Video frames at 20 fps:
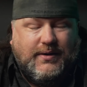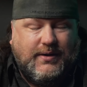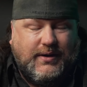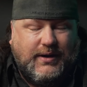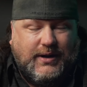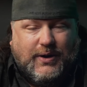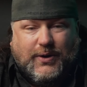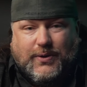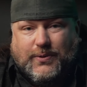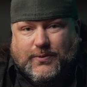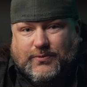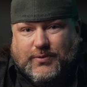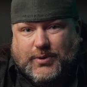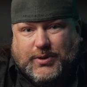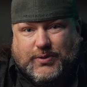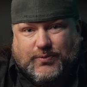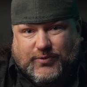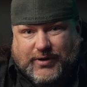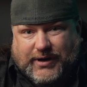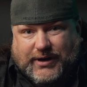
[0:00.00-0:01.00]
you know,
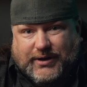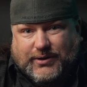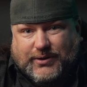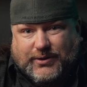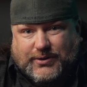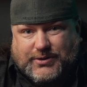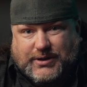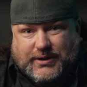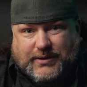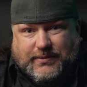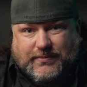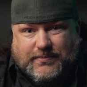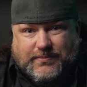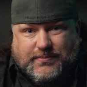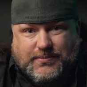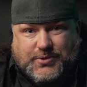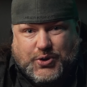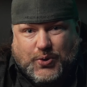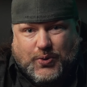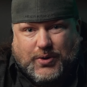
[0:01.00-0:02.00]
with reels
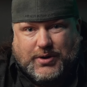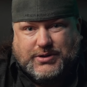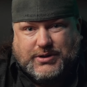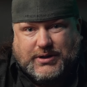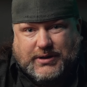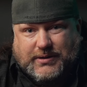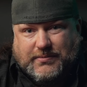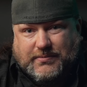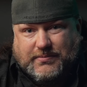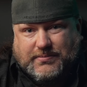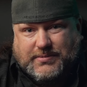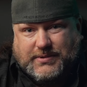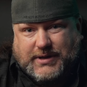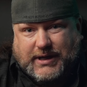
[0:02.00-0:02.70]
and shorts and